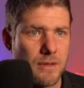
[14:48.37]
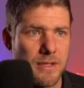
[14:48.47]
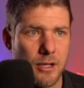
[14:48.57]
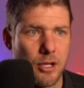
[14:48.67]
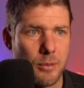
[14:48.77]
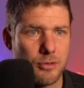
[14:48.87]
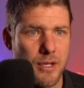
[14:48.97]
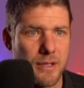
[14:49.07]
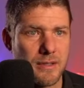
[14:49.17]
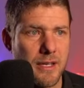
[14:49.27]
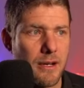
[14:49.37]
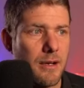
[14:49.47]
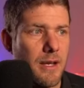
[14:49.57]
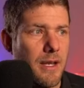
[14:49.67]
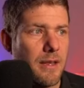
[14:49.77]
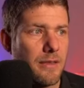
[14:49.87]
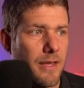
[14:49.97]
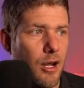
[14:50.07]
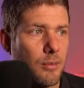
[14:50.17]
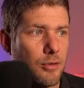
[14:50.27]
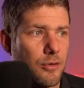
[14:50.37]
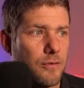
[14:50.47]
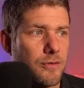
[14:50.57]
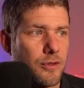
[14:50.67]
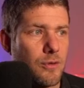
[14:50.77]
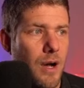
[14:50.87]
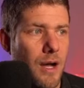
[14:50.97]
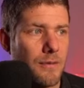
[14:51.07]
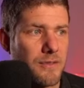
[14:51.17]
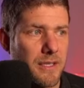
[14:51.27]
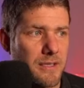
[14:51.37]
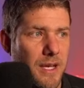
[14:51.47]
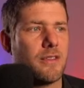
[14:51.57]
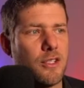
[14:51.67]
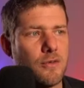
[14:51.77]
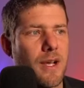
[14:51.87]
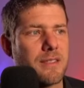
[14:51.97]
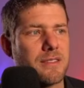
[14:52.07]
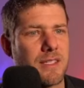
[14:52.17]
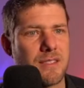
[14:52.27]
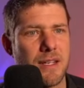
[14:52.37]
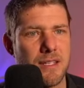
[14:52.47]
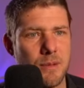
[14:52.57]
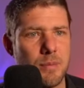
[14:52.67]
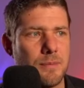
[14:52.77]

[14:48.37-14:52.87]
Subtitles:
Take a couple shots there. Then I'll move to off stick side. And you've got stick side hip.